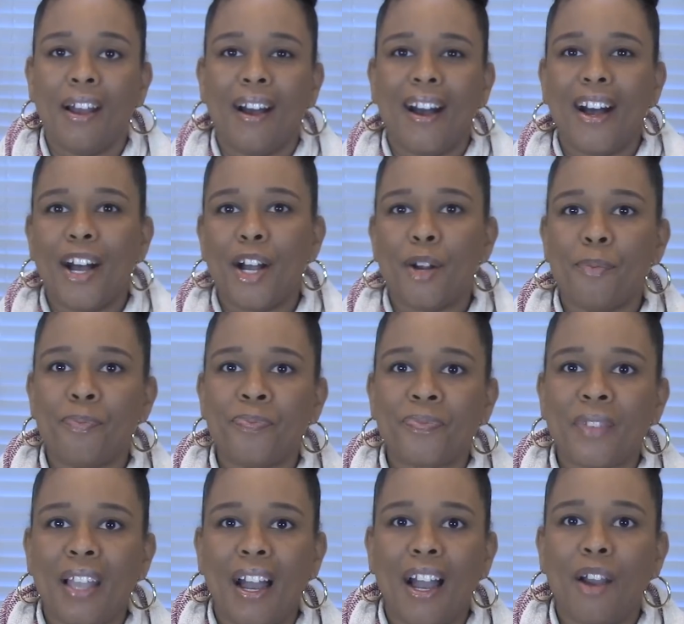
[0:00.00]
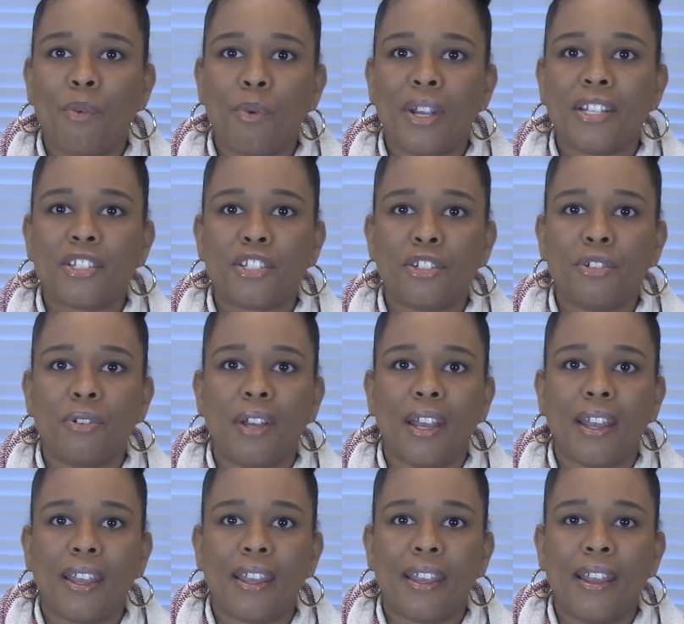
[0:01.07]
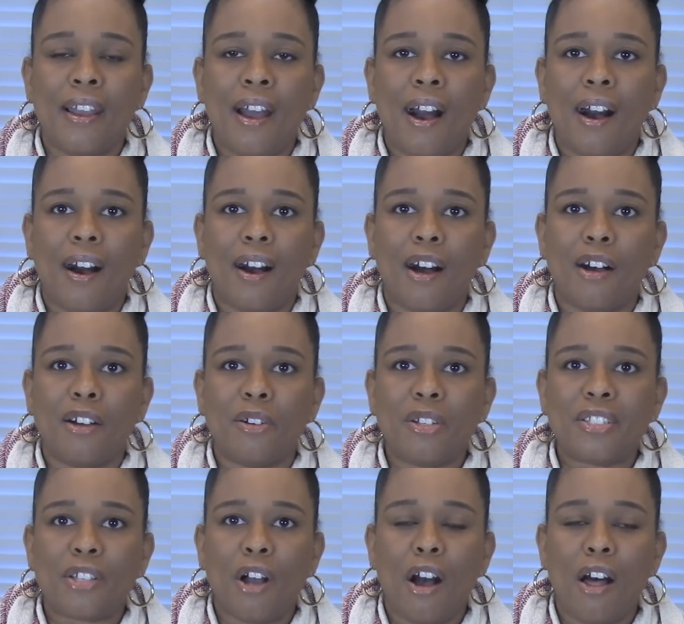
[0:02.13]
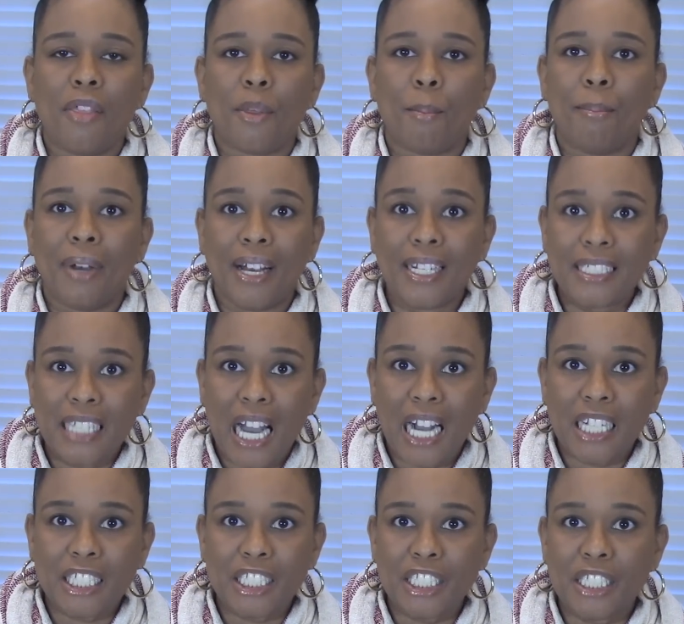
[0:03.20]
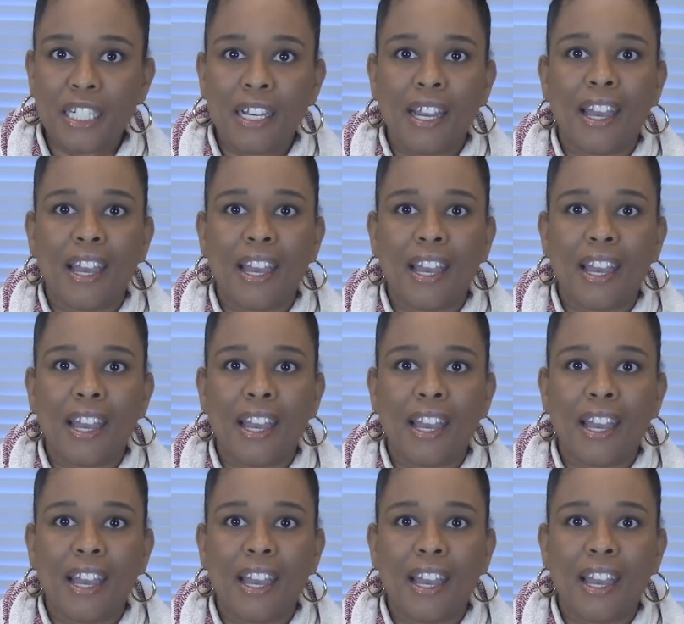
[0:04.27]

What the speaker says: I went to it's called the bug doctor,